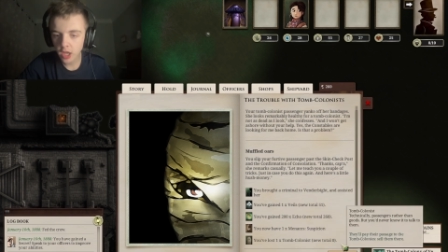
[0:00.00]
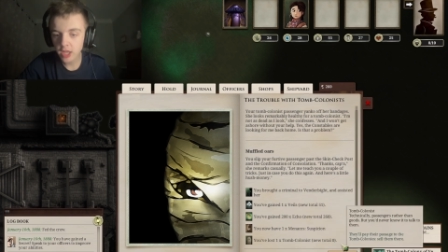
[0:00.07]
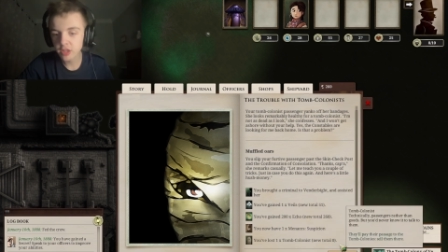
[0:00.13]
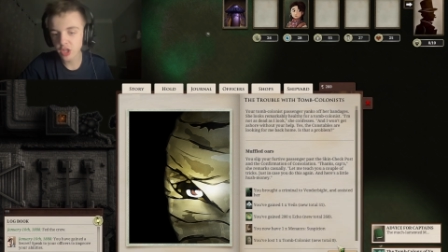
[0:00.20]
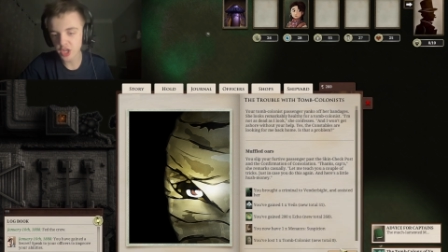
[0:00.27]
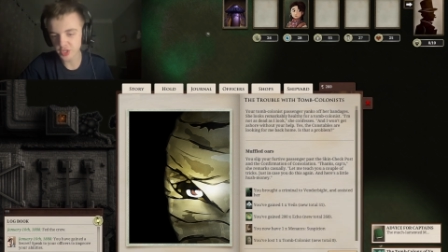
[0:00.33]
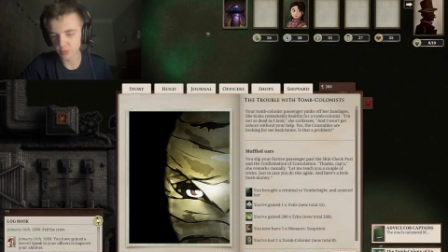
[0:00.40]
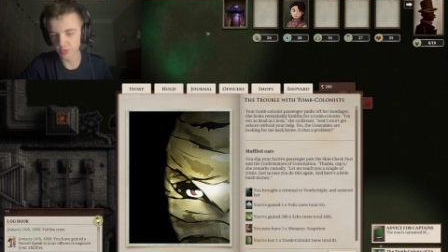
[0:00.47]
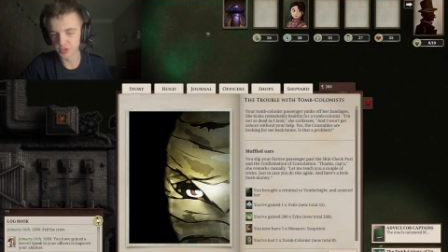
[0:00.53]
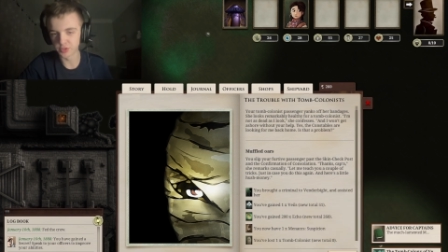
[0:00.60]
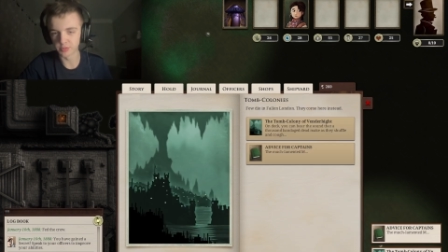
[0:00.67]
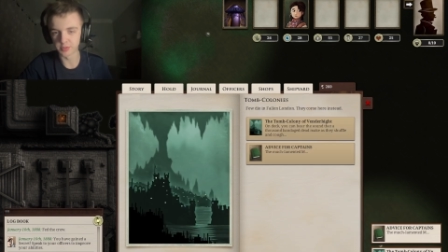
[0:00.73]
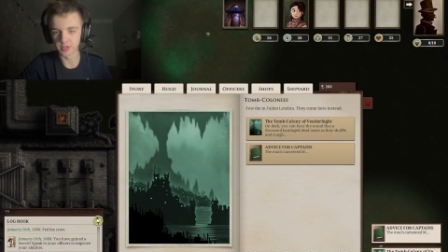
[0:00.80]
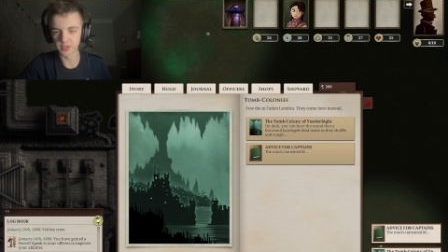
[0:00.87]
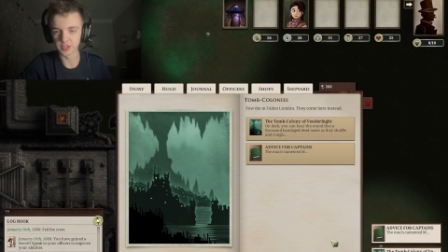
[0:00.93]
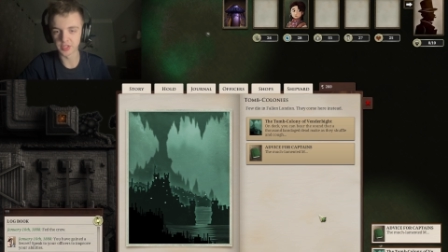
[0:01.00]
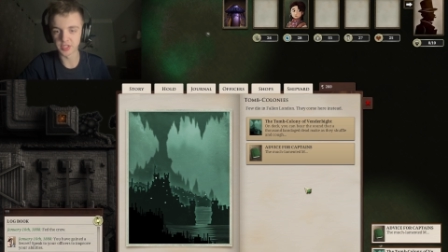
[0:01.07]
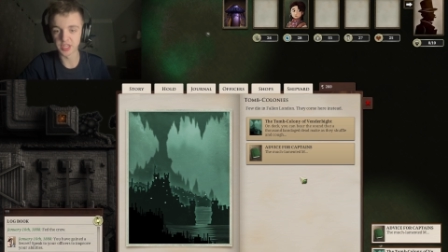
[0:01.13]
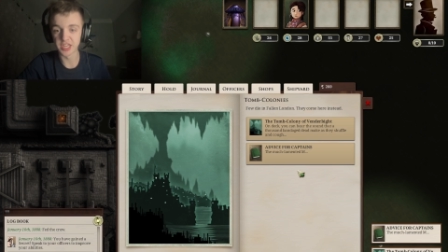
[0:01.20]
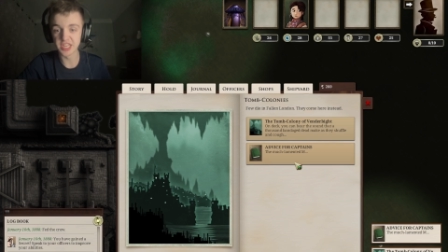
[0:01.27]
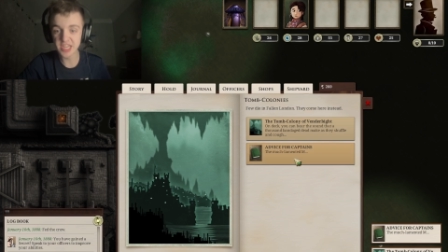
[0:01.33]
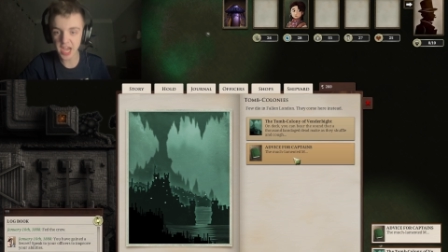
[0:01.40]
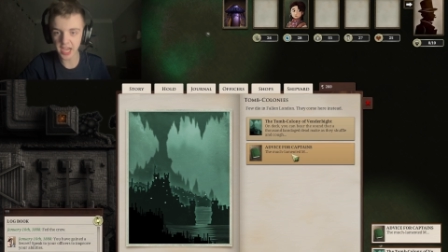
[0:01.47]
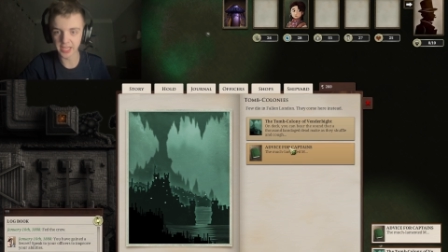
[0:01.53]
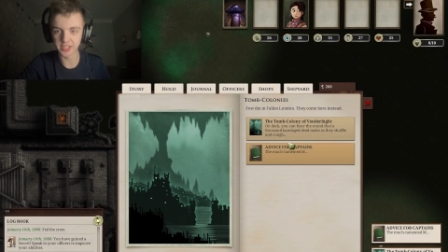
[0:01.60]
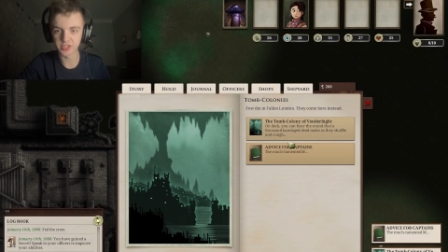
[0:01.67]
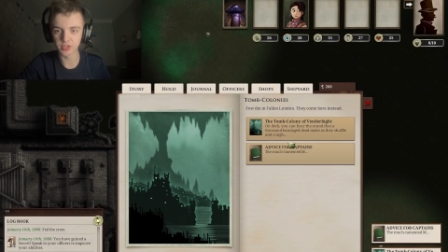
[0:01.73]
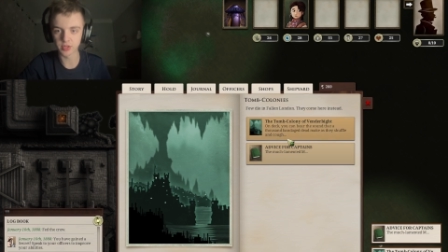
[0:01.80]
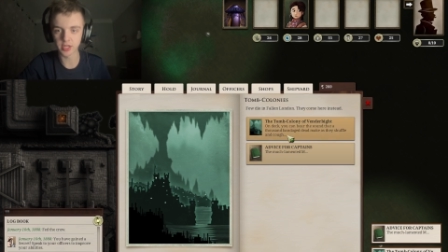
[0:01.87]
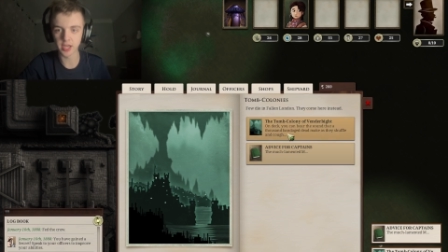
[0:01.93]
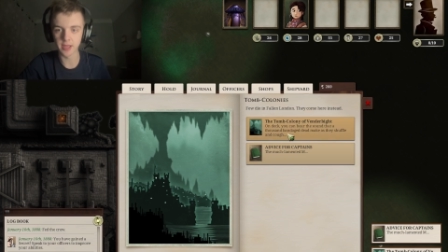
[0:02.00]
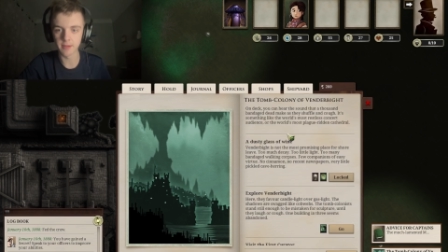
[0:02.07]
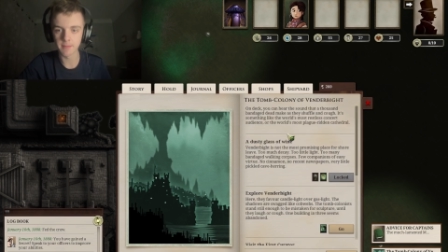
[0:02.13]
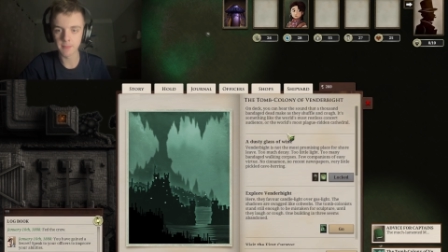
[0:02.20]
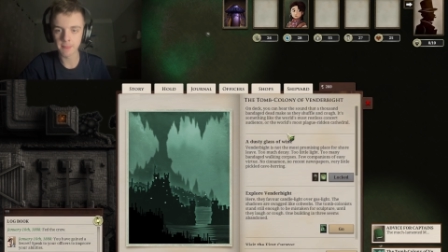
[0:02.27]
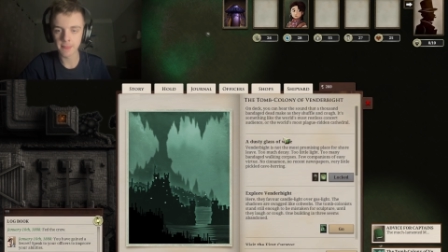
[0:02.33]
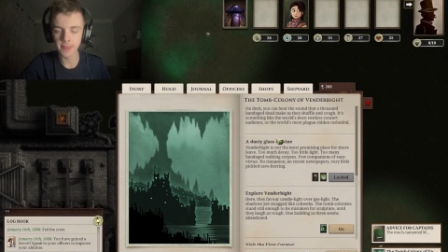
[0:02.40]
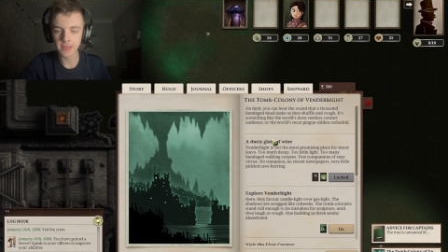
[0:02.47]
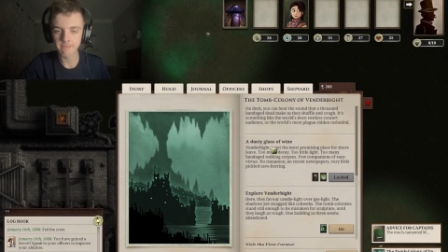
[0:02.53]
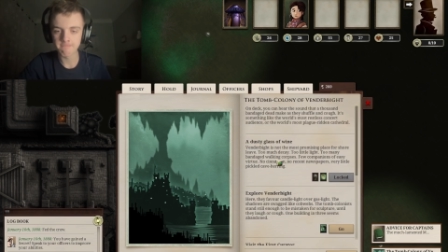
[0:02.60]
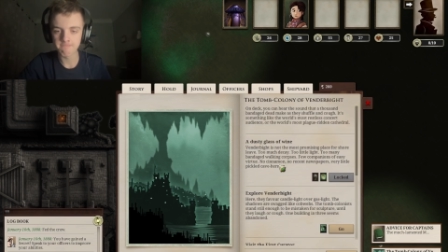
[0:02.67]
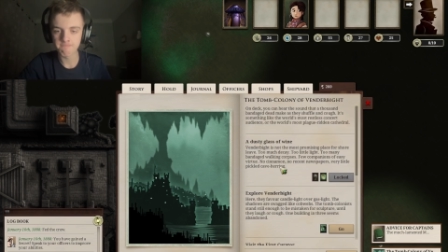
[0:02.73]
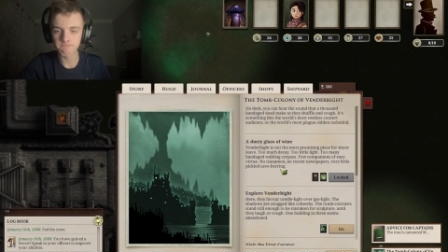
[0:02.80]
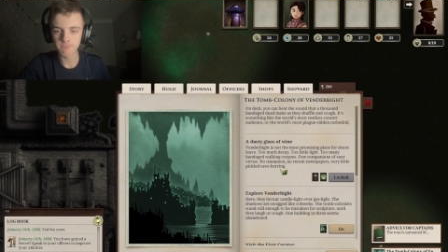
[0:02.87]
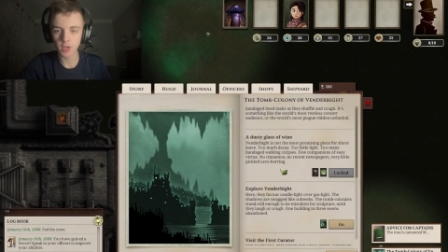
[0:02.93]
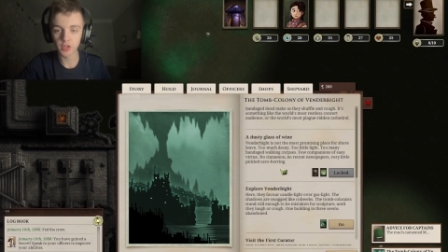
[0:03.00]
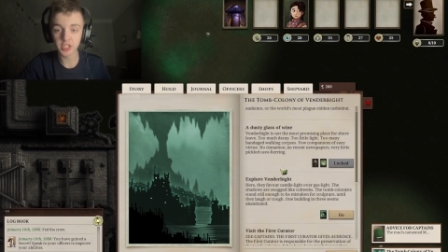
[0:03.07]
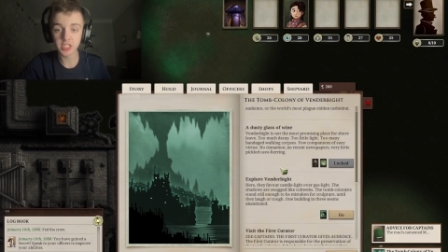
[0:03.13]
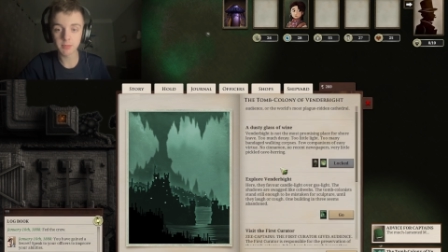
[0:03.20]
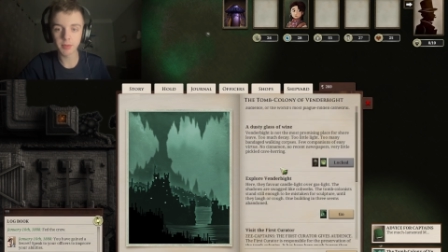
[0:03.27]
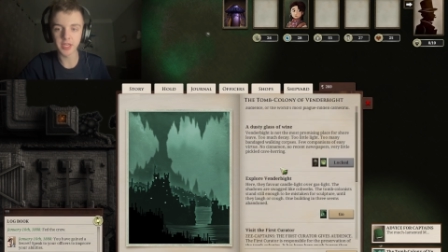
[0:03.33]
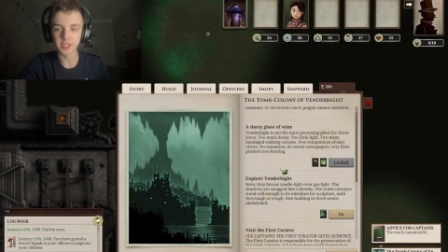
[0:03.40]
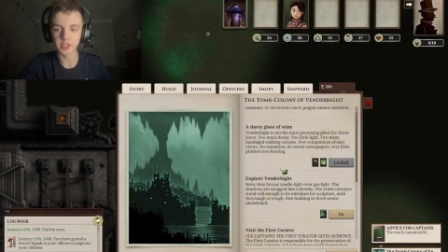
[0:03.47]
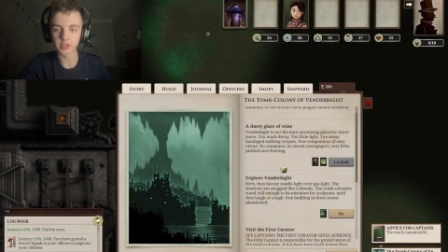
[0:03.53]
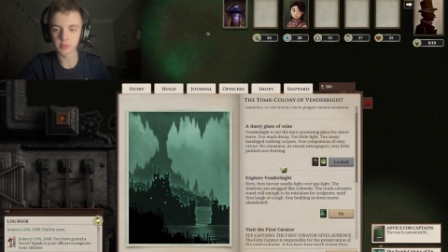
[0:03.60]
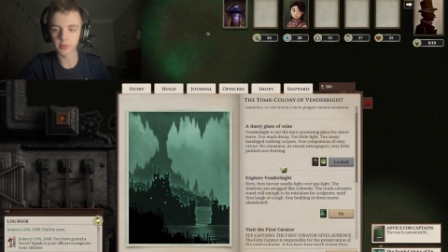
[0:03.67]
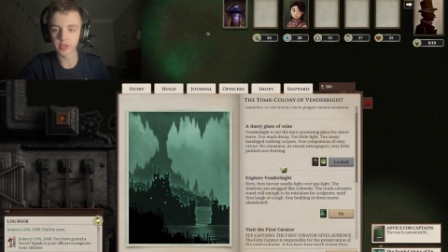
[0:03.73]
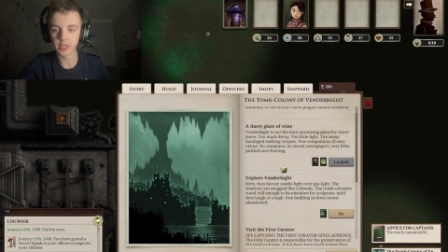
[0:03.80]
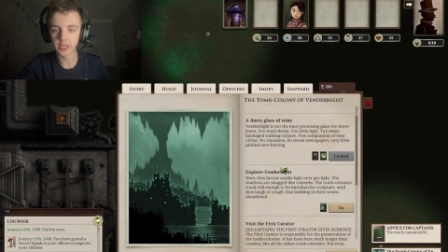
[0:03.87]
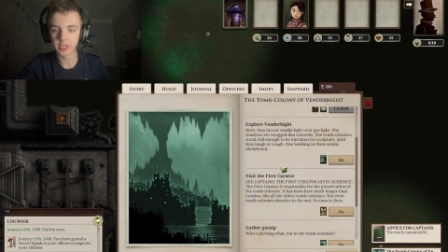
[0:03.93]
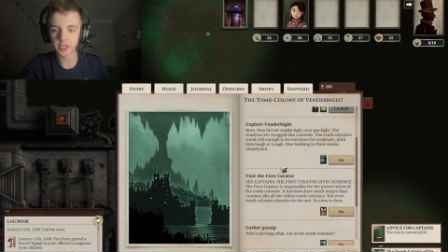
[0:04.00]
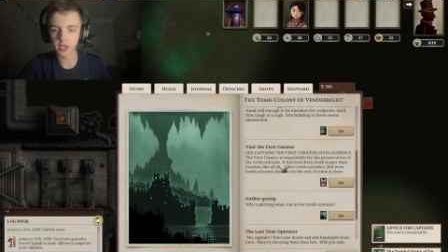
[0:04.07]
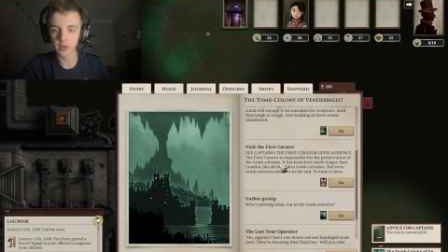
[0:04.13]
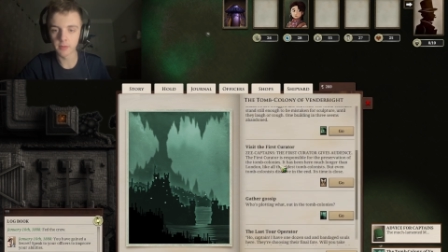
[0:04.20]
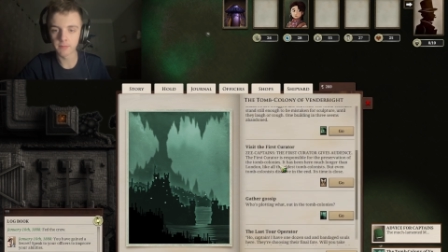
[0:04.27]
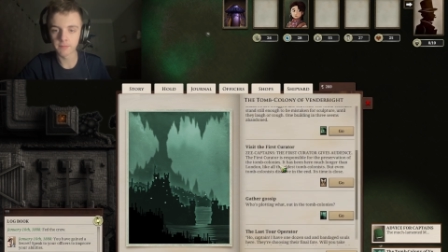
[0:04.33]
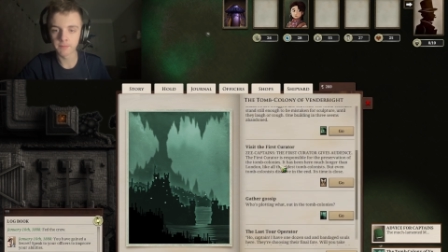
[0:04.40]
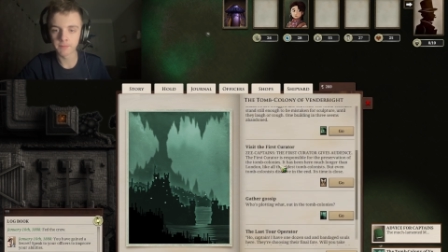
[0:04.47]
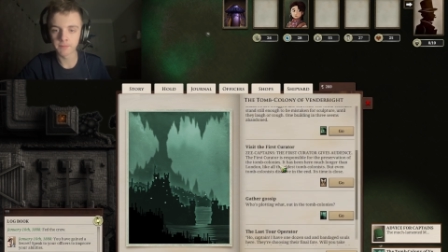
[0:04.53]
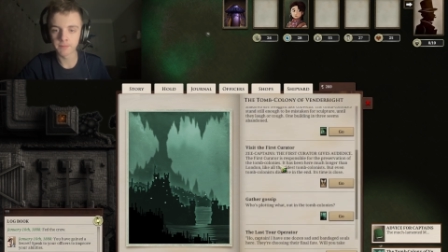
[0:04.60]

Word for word: I lost one, two, three, truth Nice, okay. Oh, this is the place we need to go.